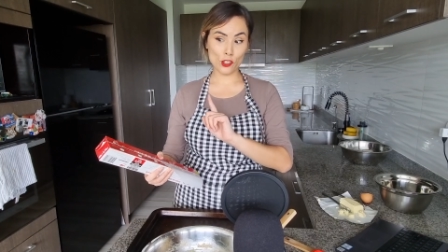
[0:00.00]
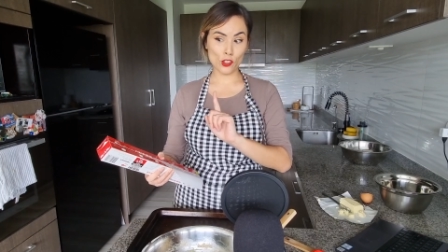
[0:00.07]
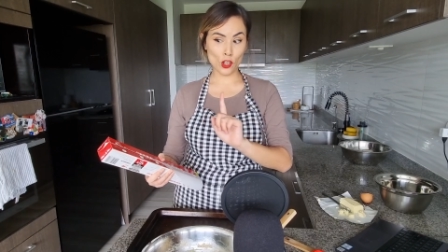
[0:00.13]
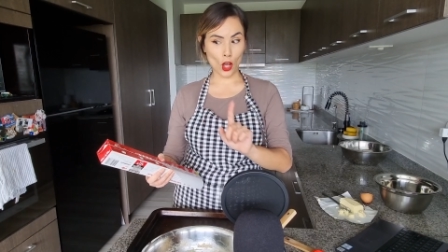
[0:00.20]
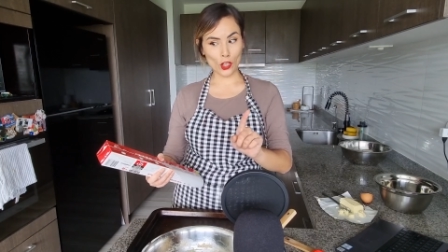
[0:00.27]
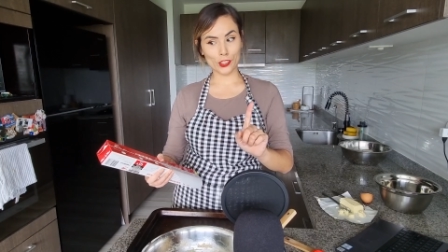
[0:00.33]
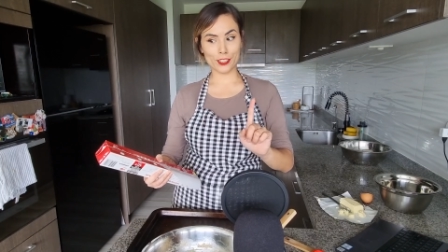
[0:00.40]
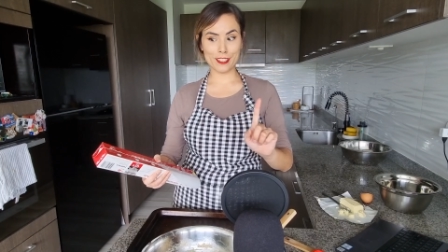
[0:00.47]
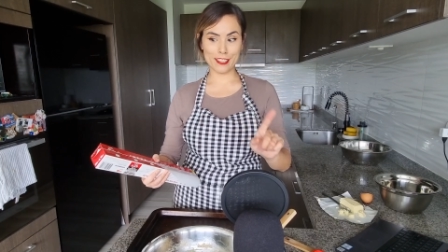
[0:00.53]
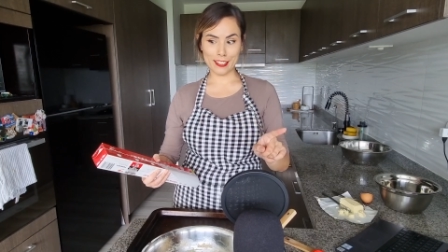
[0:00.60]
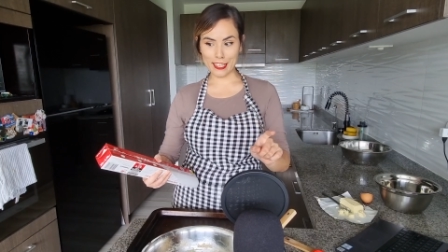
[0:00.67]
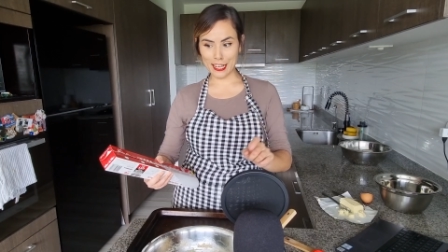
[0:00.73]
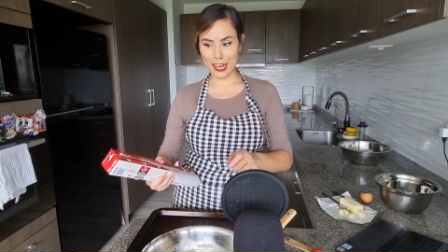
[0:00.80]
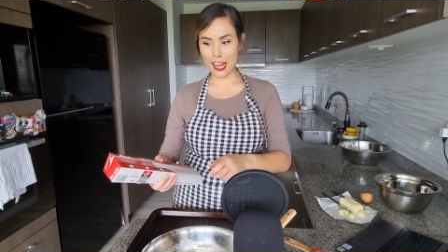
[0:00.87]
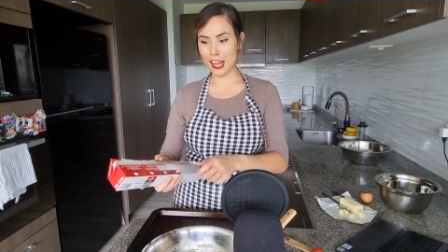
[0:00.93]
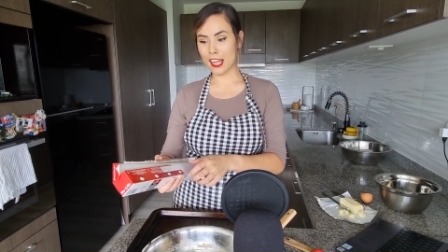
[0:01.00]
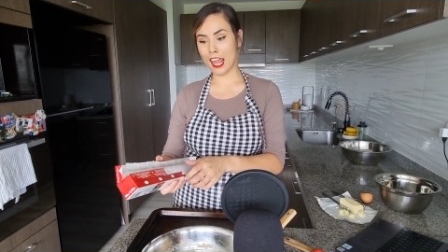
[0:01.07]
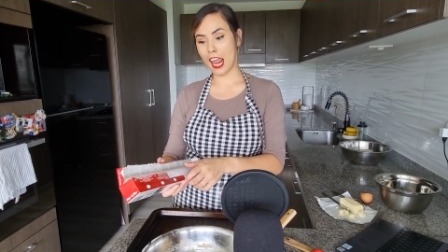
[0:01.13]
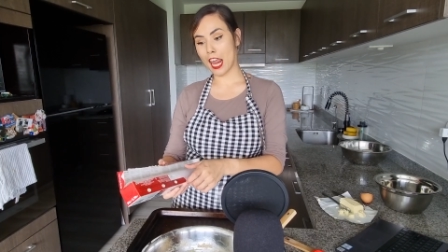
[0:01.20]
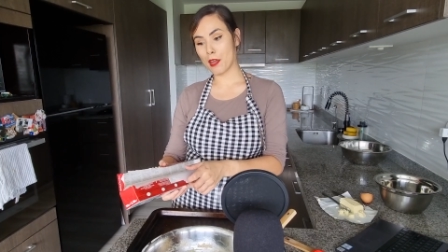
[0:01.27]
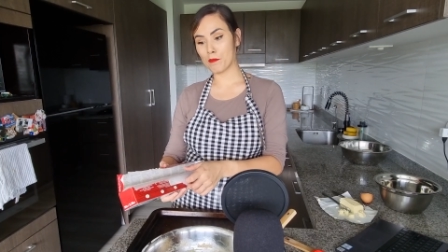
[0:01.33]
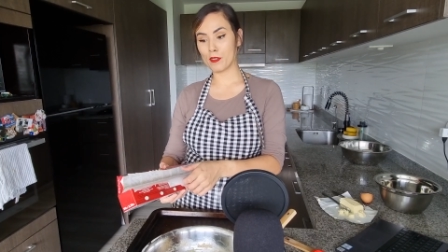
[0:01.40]
Dollar City
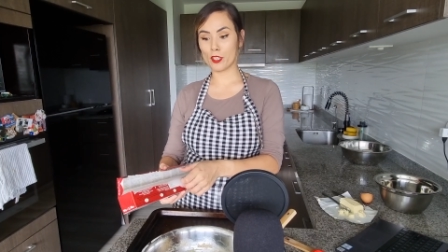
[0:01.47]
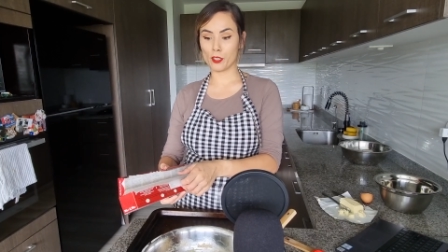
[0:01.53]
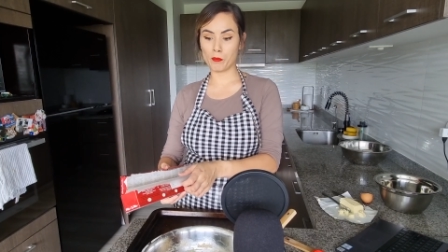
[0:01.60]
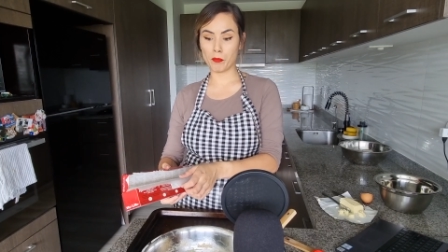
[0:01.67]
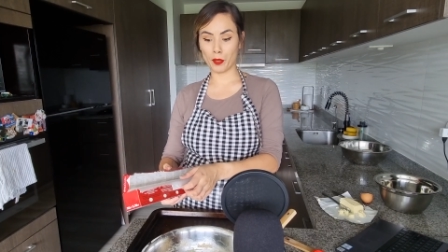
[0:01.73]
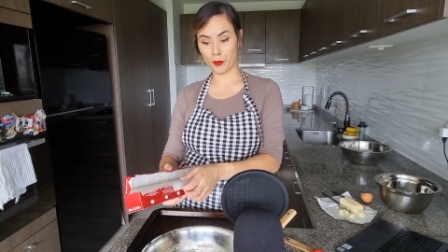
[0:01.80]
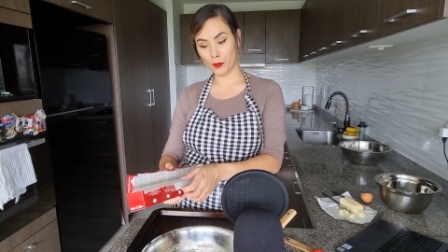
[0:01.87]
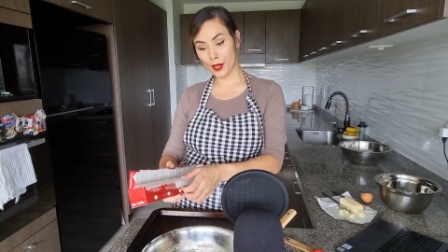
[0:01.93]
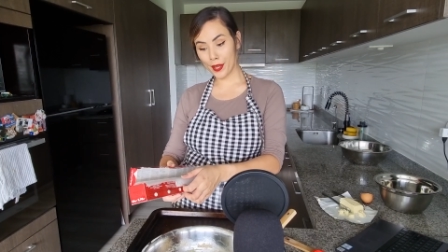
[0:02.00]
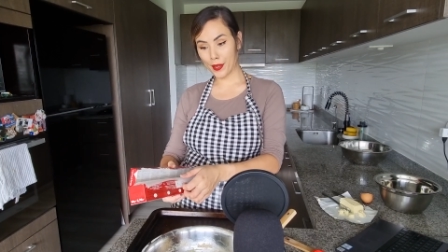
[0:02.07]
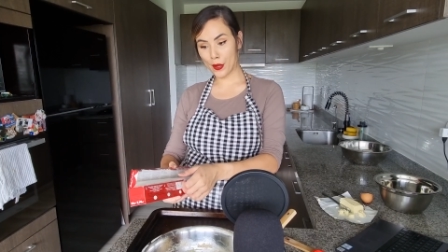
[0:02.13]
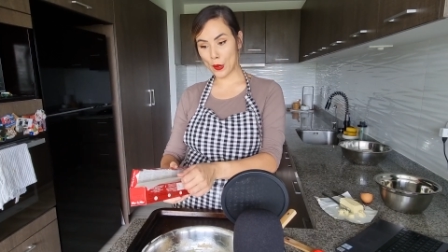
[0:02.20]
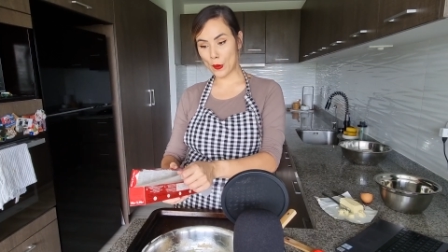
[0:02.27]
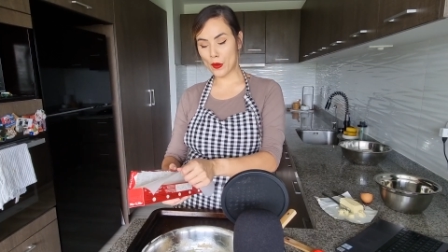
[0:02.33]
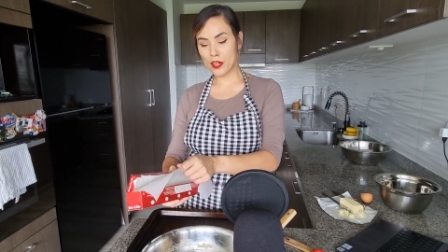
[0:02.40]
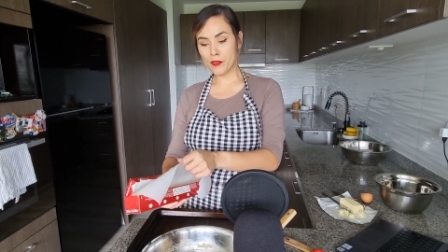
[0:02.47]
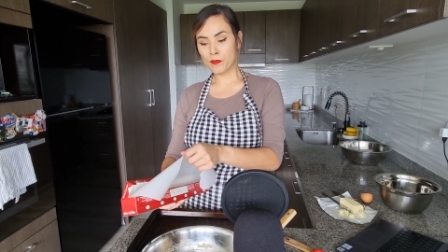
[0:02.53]
came to Peru,